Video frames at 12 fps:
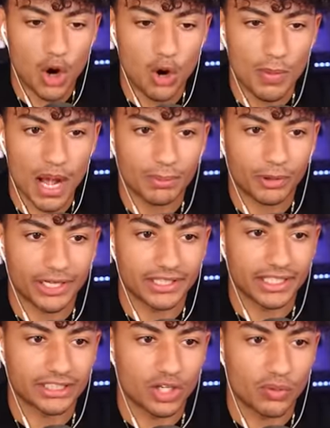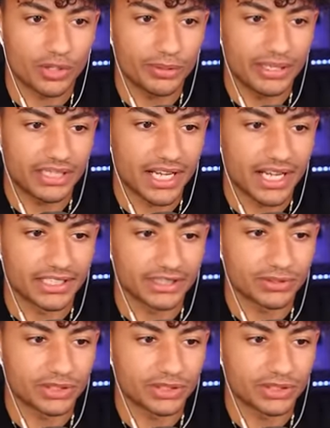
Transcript: Boom, upgraded. Let's go. What do you mean, guys?